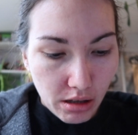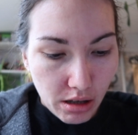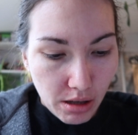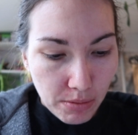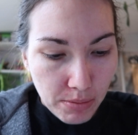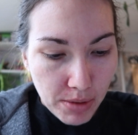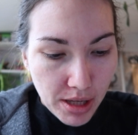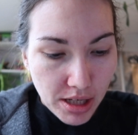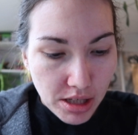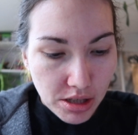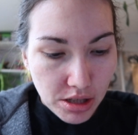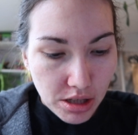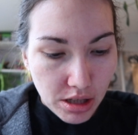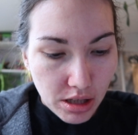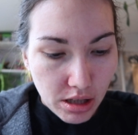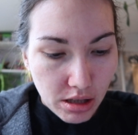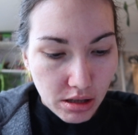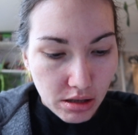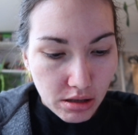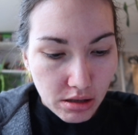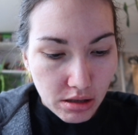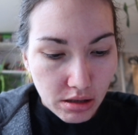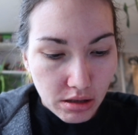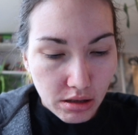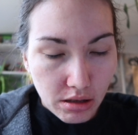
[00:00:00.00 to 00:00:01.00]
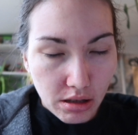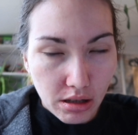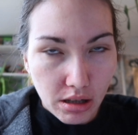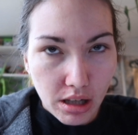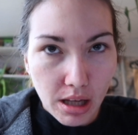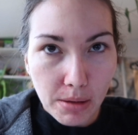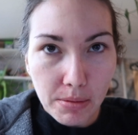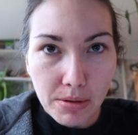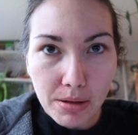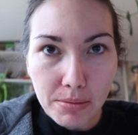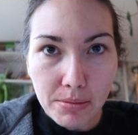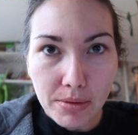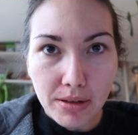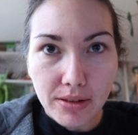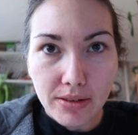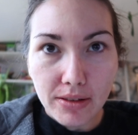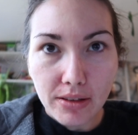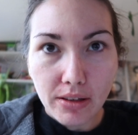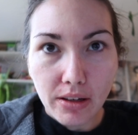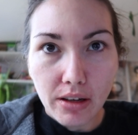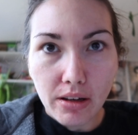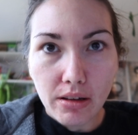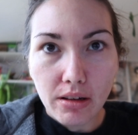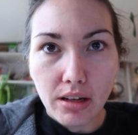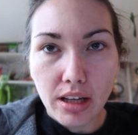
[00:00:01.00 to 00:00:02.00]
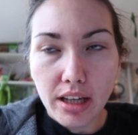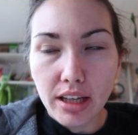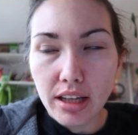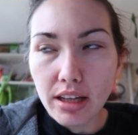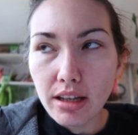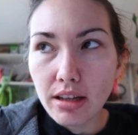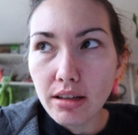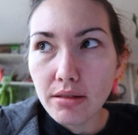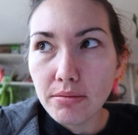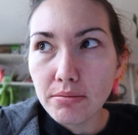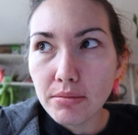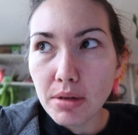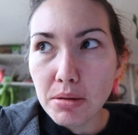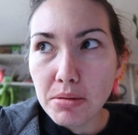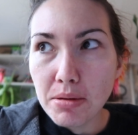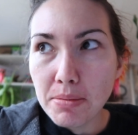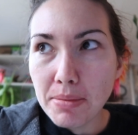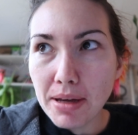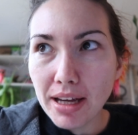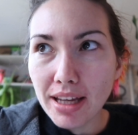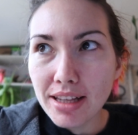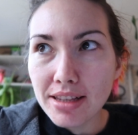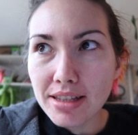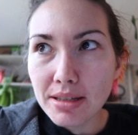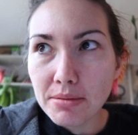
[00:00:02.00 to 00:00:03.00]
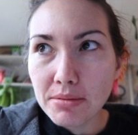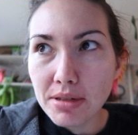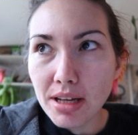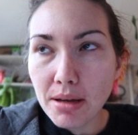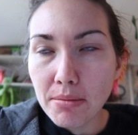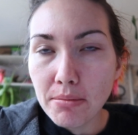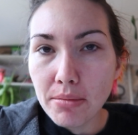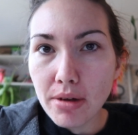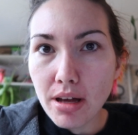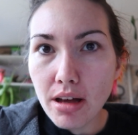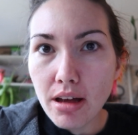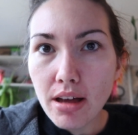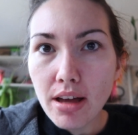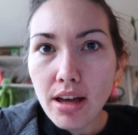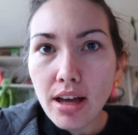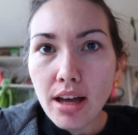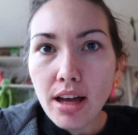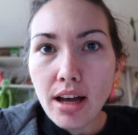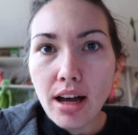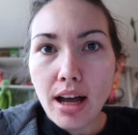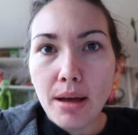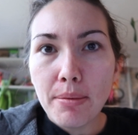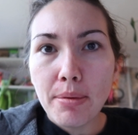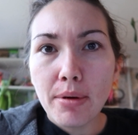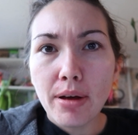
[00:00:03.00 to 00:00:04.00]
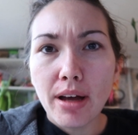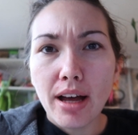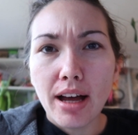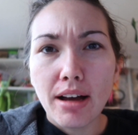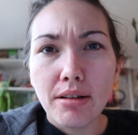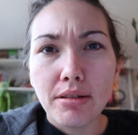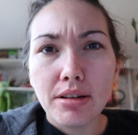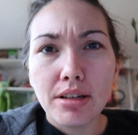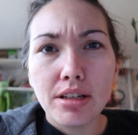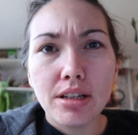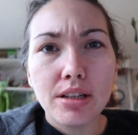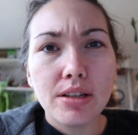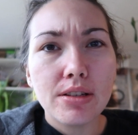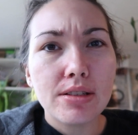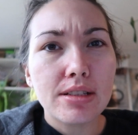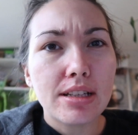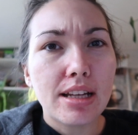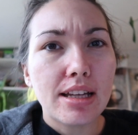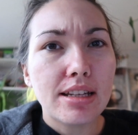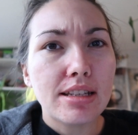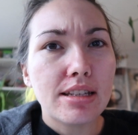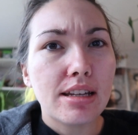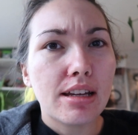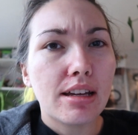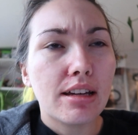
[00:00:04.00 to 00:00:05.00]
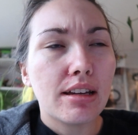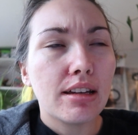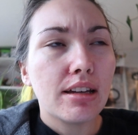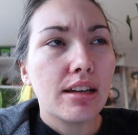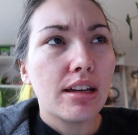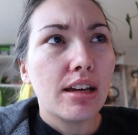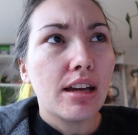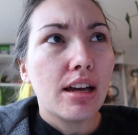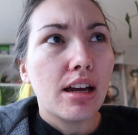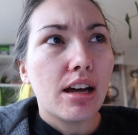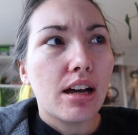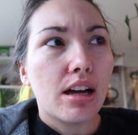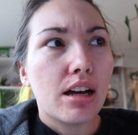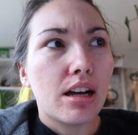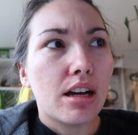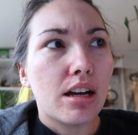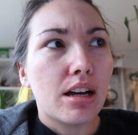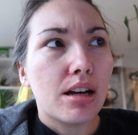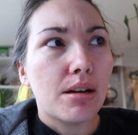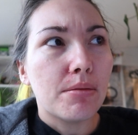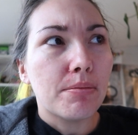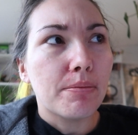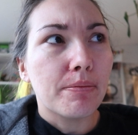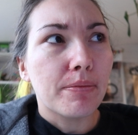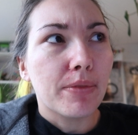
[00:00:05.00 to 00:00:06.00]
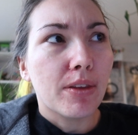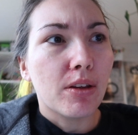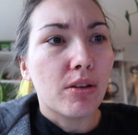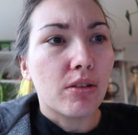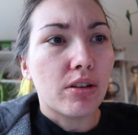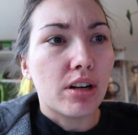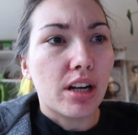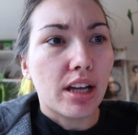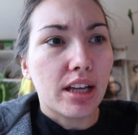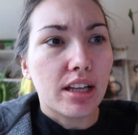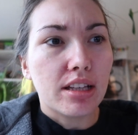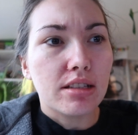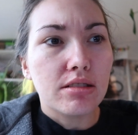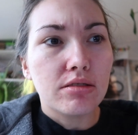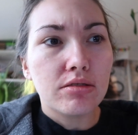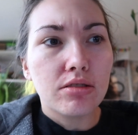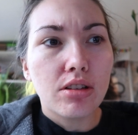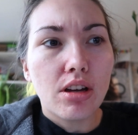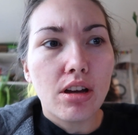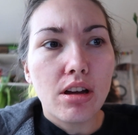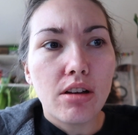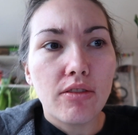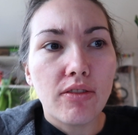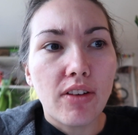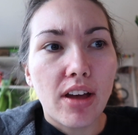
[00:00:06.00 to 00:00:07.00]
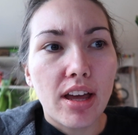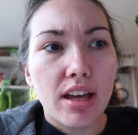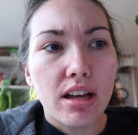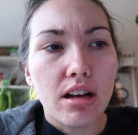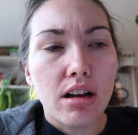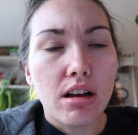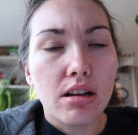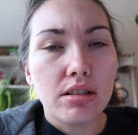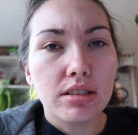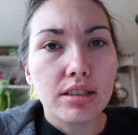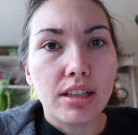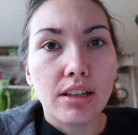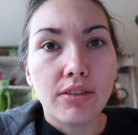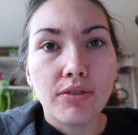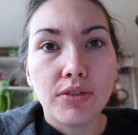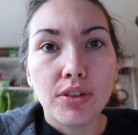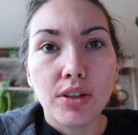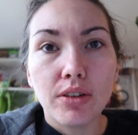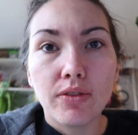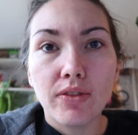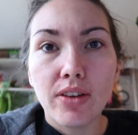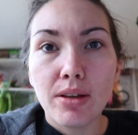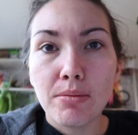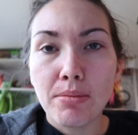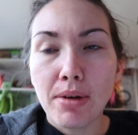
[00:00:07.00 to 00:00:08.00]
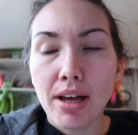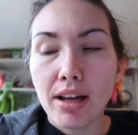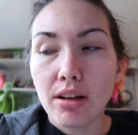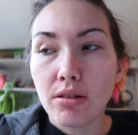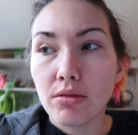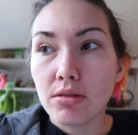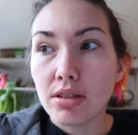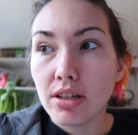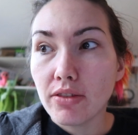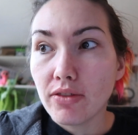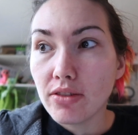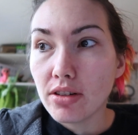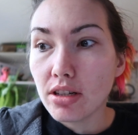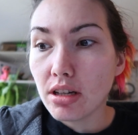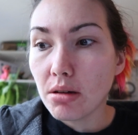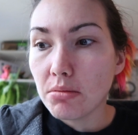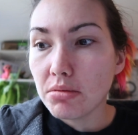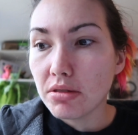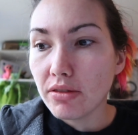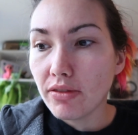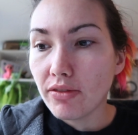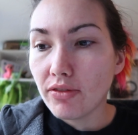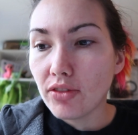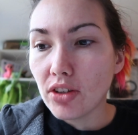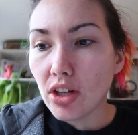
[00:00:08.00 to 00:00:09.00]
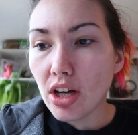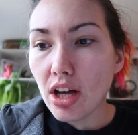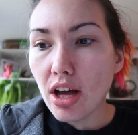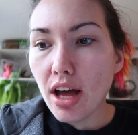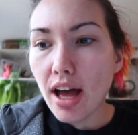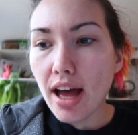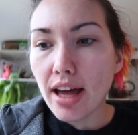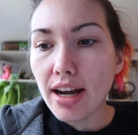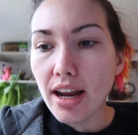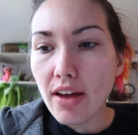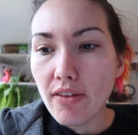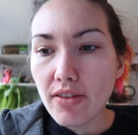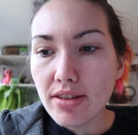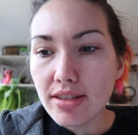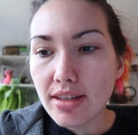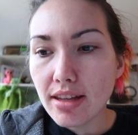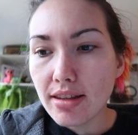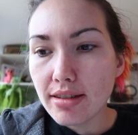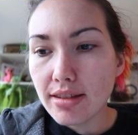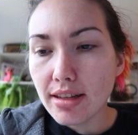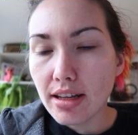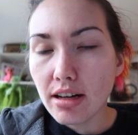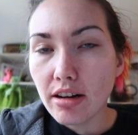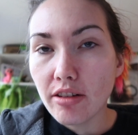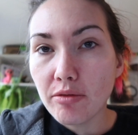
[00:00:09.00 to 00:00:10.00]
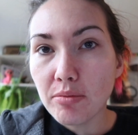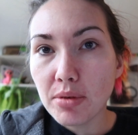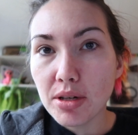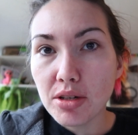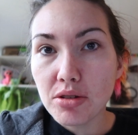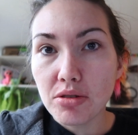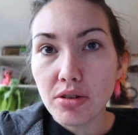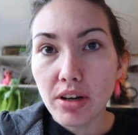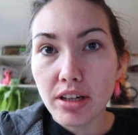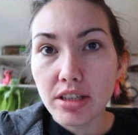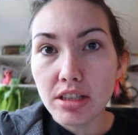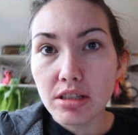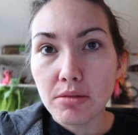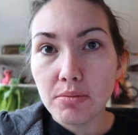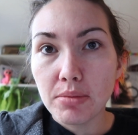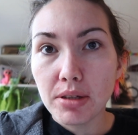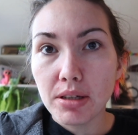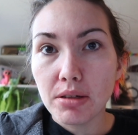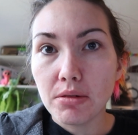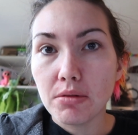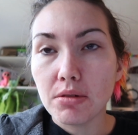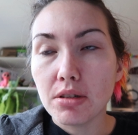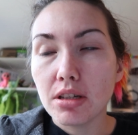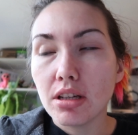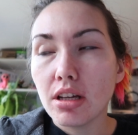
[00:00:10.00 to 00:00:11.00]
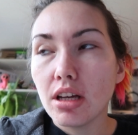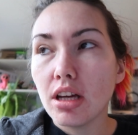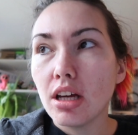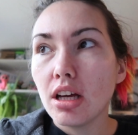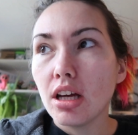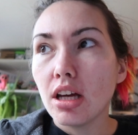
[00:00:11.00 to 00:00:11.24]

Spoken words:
I mentioned a couple of months ago, like maybe back in September, I put out a newsletter or like a survey asking for your feedback on different types of fur, and ever since then I've been trying to build